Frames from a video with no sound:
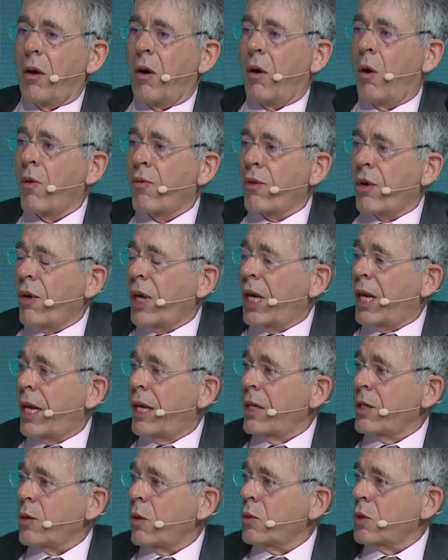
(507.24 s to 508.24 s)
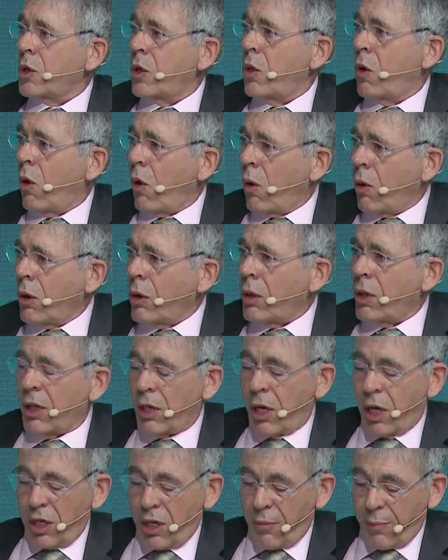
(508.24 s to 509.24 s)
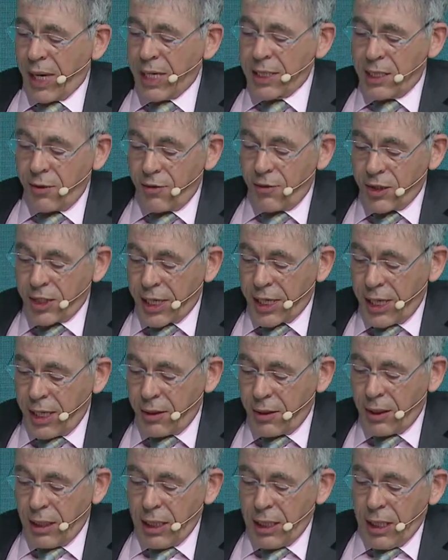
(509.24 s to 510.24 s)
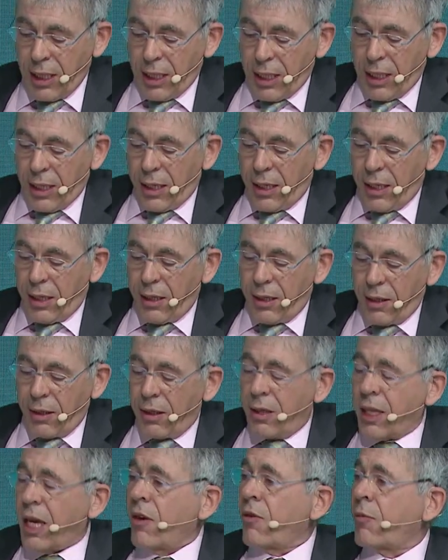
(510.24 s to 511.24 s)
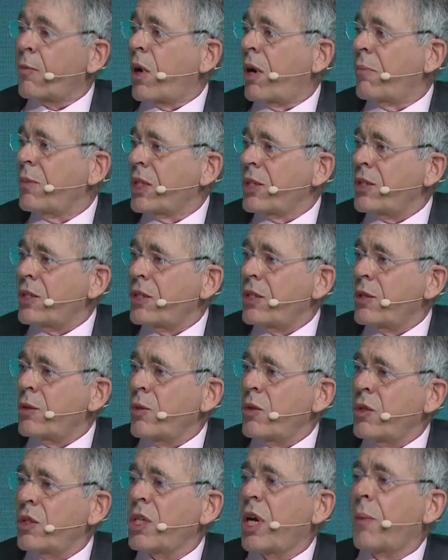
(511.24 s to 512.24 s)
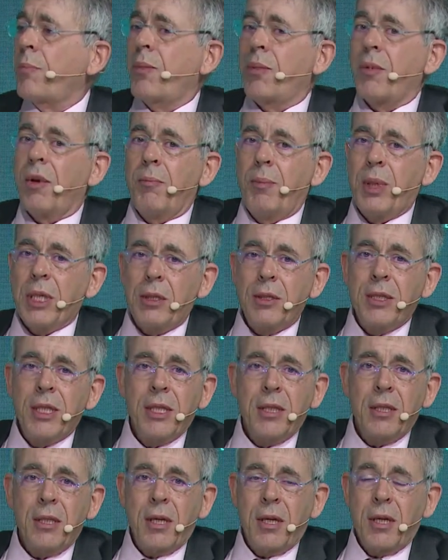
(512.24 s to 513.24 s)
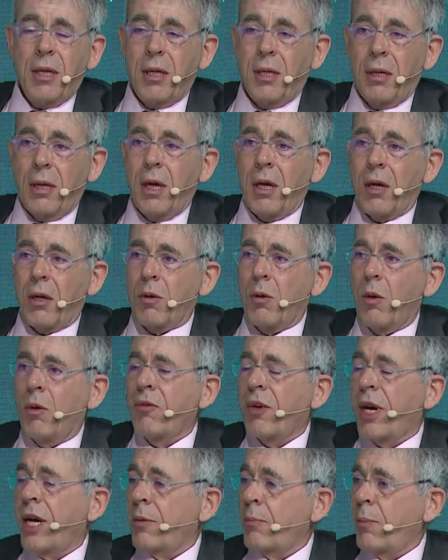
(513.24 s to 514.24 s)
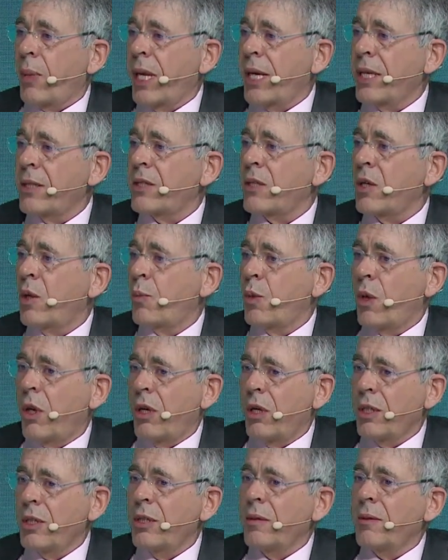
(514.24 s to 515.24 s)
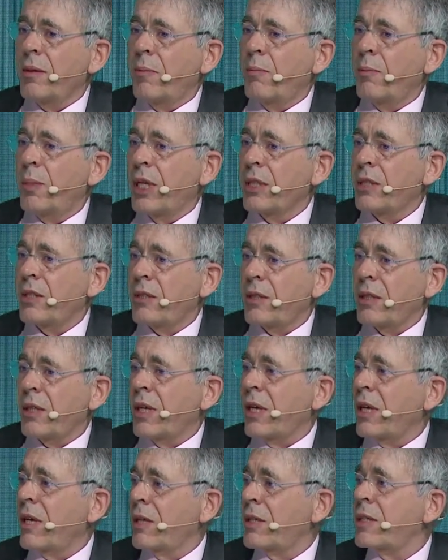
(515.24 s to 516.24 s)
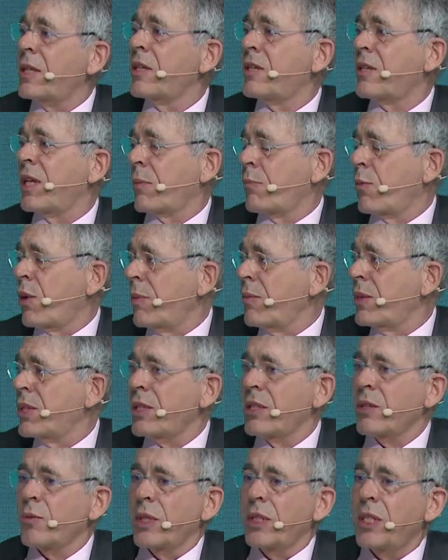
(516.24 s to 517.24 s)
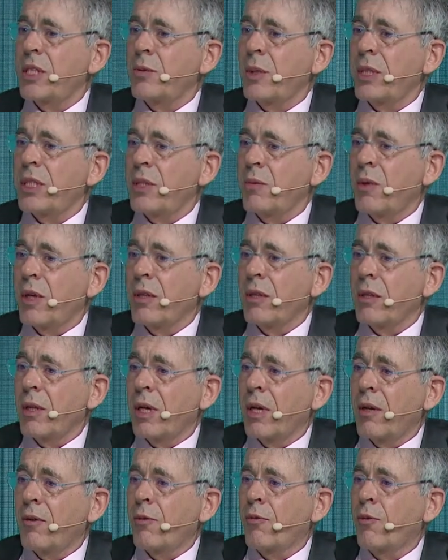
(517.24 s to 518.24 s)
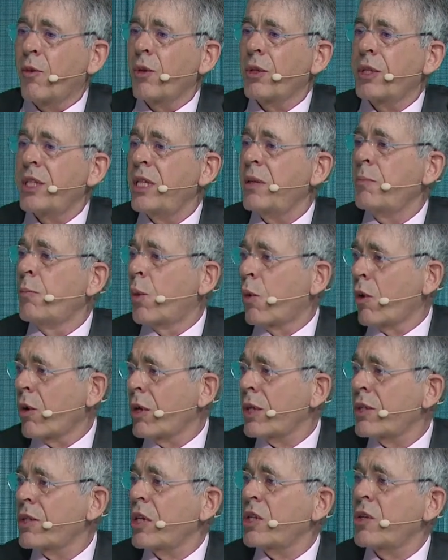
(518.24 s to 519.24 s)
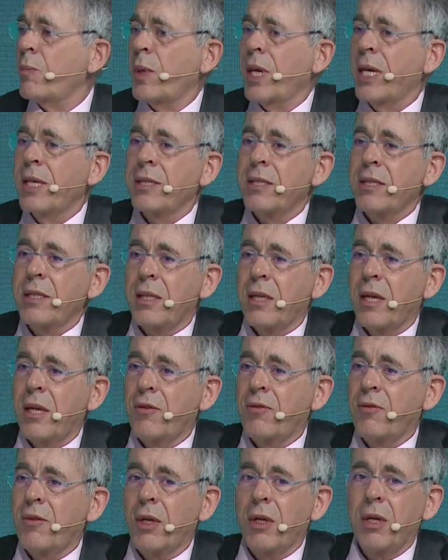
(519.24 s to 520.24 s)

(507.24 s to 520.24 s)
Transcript: over-reliant on coal on a massive scale. They have promised to stop building coal-fired plants abroad. But since that promise in 2021, 14 more such plants have